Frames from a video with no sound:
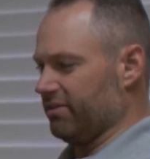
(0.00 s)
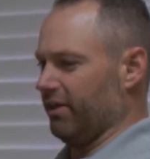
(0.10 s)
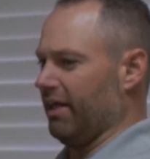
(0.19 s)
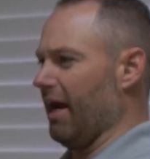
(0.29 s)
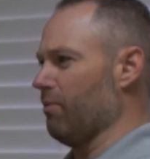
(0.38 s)
So
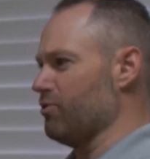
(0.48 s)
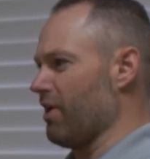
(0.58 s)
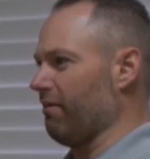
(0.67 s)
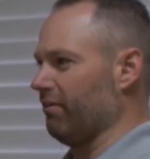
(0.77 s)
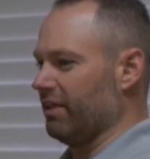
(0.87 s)
he and I would
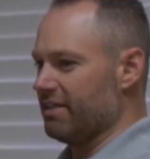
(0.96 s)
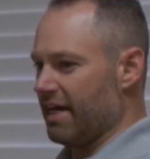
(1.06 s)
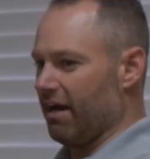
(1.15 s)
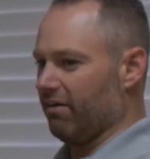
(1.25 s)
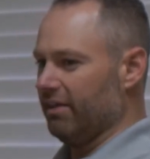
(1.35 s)
travel into
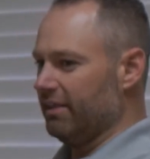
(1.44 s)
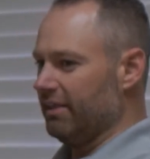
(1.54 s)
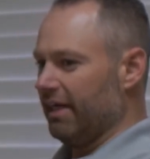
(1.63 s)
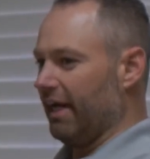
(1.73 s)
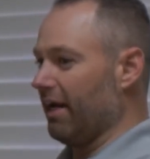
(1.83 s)
town,
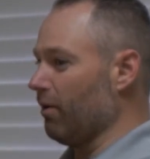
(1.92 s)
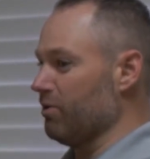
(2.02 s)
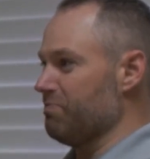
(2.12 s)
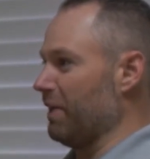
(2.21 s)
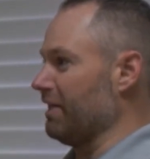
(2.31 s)
and I'd
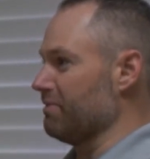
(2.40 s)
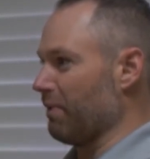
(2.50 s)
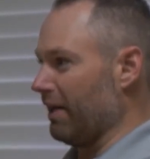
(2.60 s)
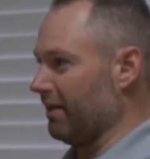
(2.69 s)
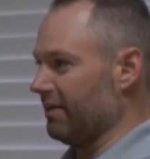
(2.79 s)
always pick his
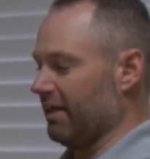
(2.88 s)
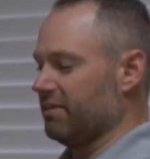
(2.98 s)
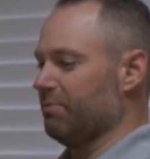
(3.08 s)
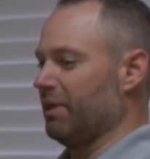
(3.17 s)
brain on things.